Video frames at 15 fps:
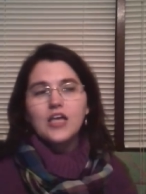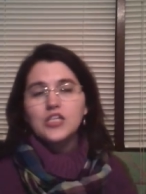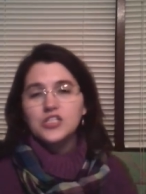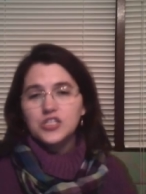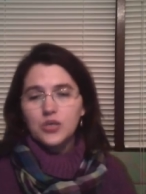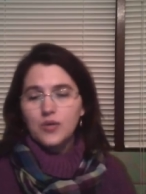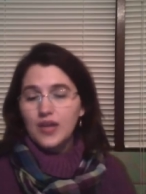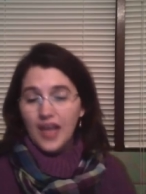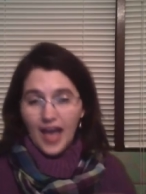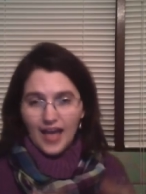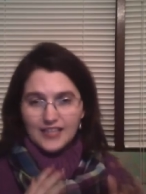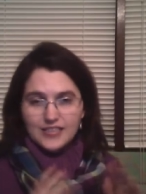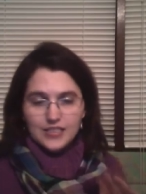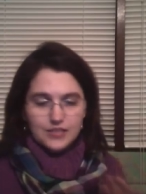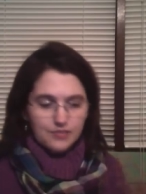so he
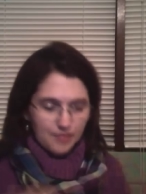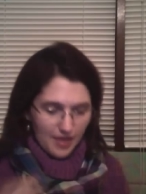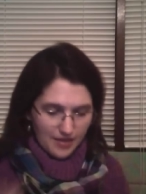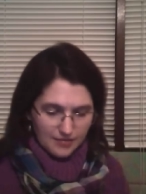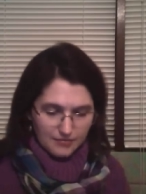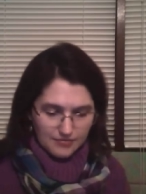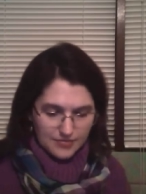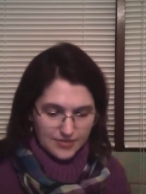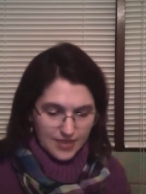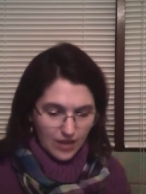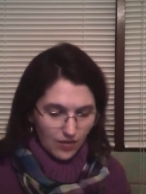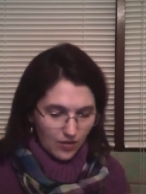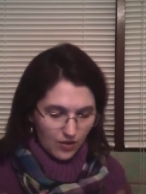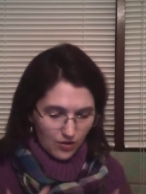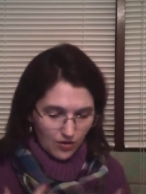had to, like,
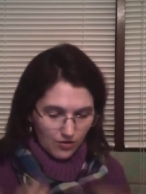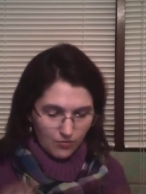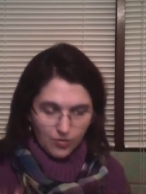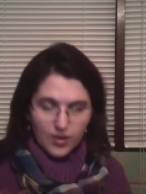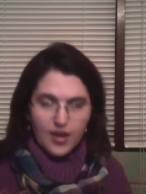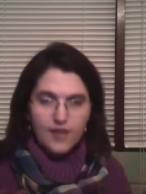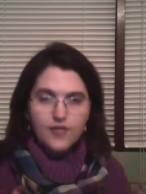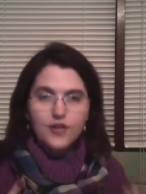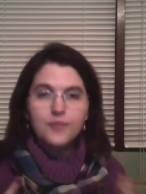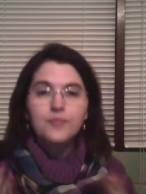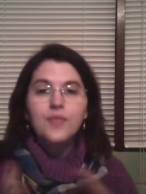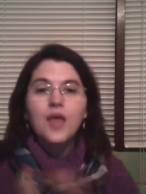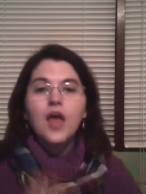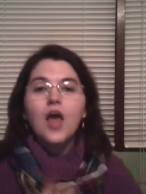sell it or whatever.